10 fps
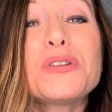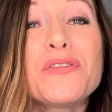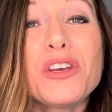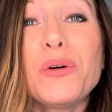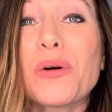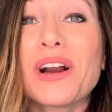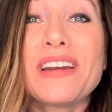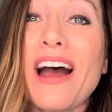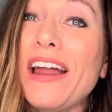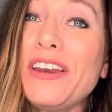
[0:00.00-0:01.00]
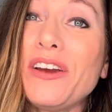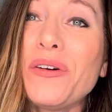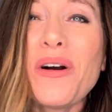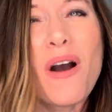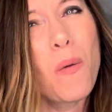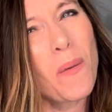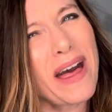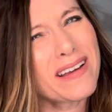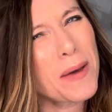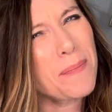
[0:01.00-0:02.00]
of you who are not new,
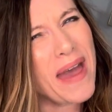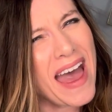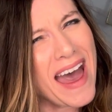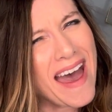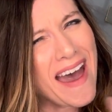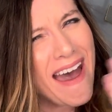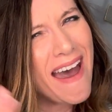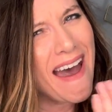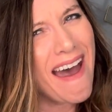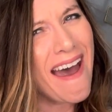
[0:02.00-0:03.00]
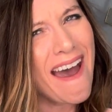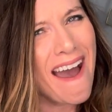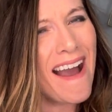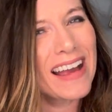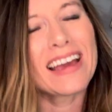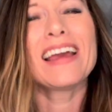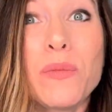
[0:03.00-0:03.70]
welcome back.